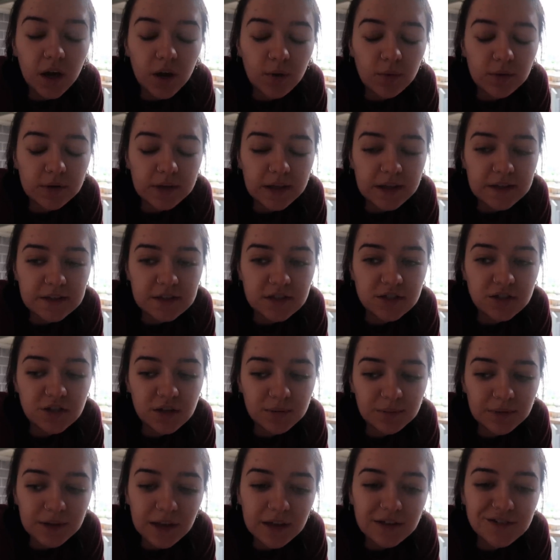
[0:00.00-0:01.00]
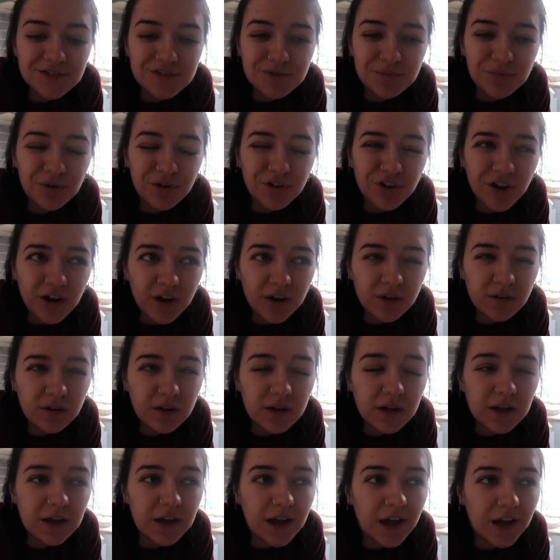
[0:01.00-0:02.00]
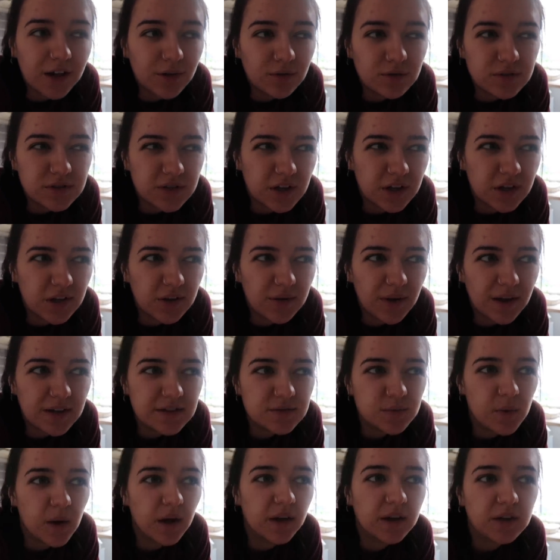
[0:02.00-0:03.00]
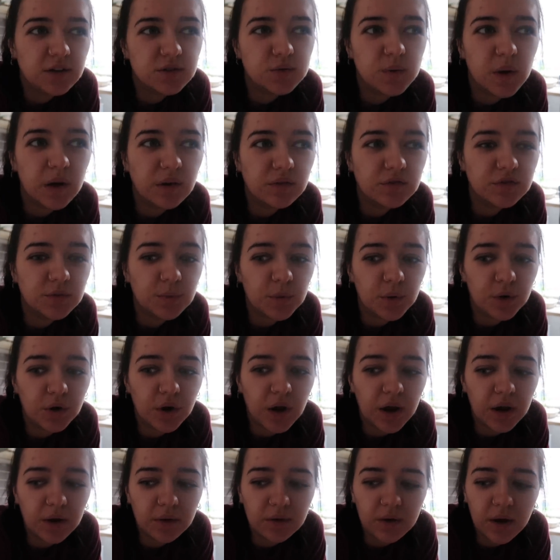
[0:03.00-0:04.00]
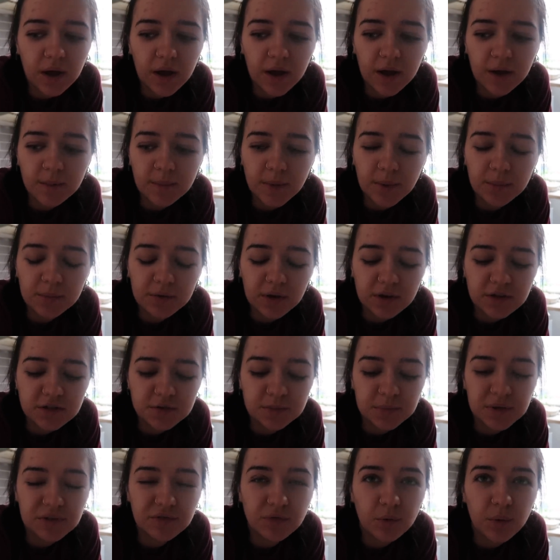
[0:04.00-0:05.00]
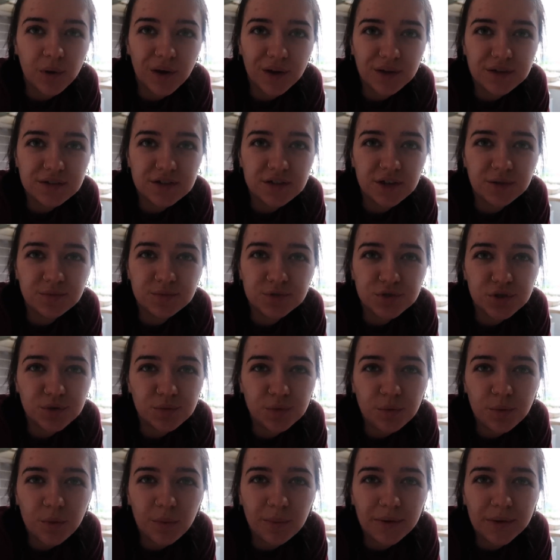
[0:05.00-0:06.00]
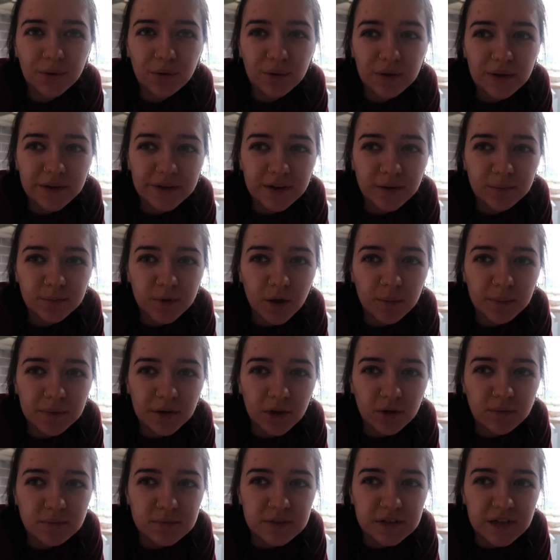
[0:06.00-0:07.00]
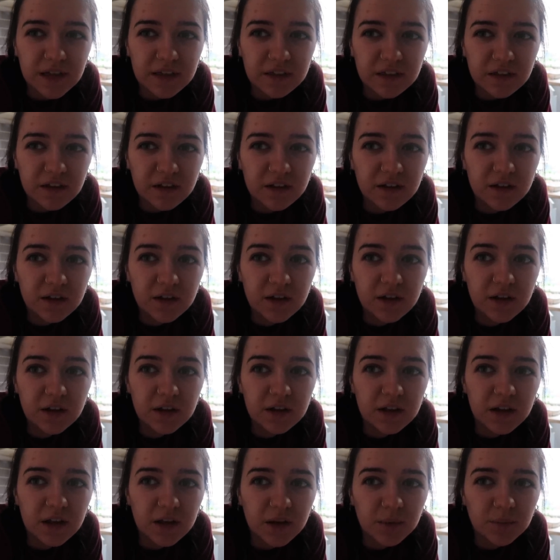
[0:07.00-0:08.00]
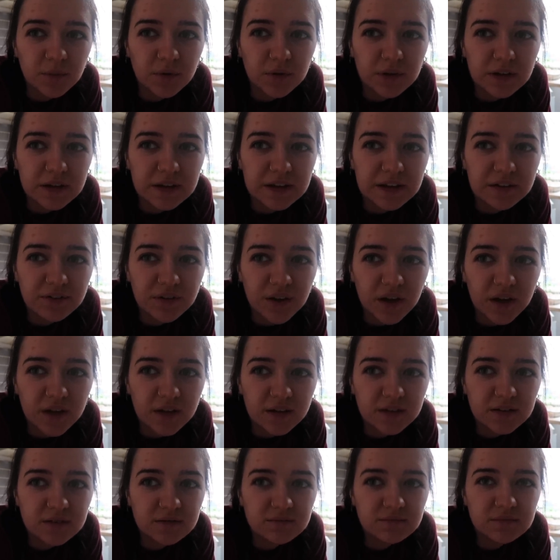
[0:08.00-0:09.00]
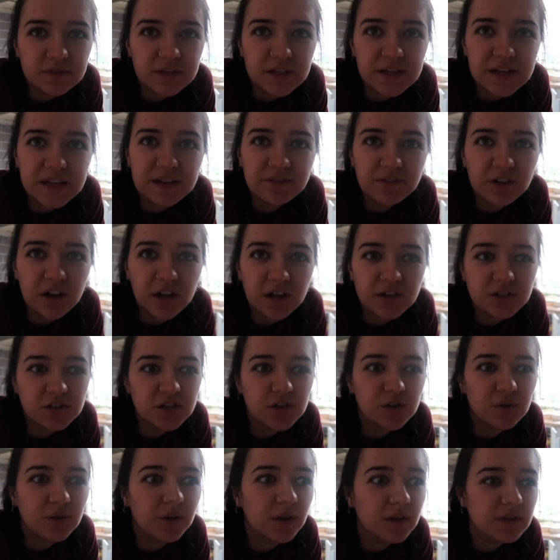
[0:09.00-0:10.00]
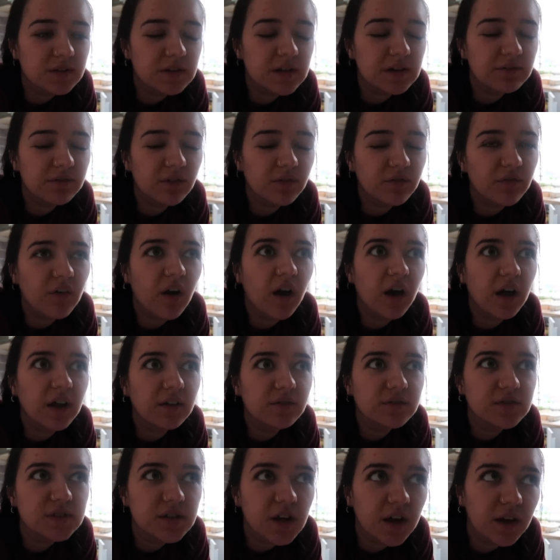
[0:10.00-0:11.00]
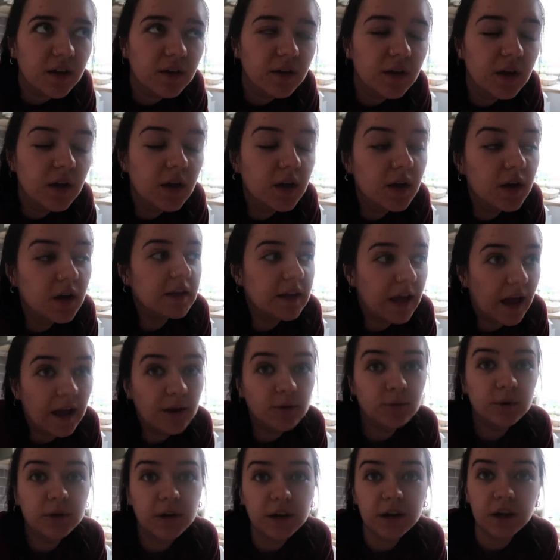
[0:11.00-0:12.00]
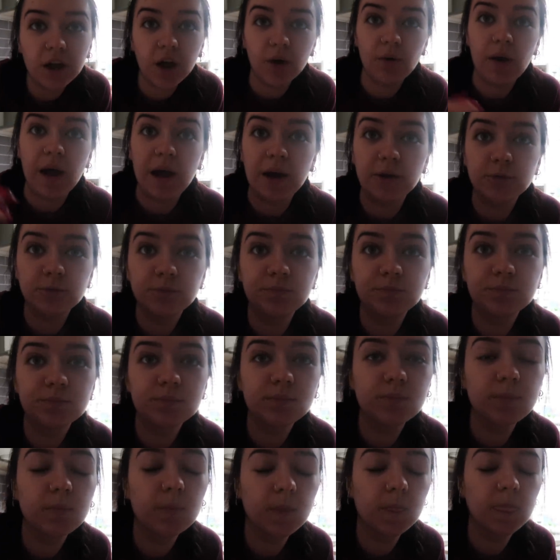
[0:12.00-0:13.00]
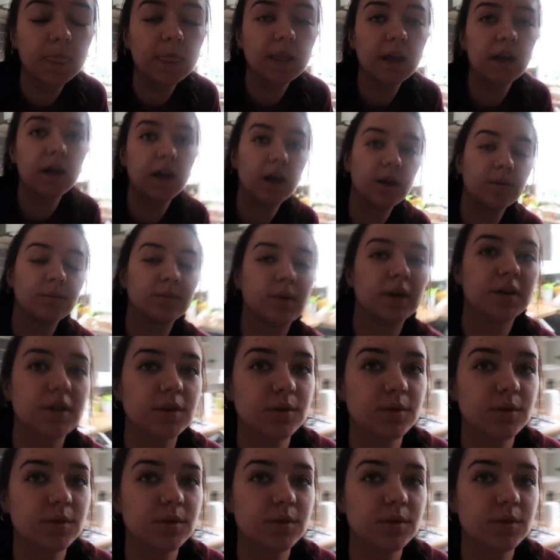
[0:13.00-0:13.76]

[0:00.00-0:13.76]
I want to get to the gym again tomorrow. And also Lou has work at 12 tomorrow. I'm going to be for work, so I'm sure we'll probably all end up coming home together. Like, I'm not going to leave her to leave at like 2 and us leave at 5. So yeah, we're going to go out, but I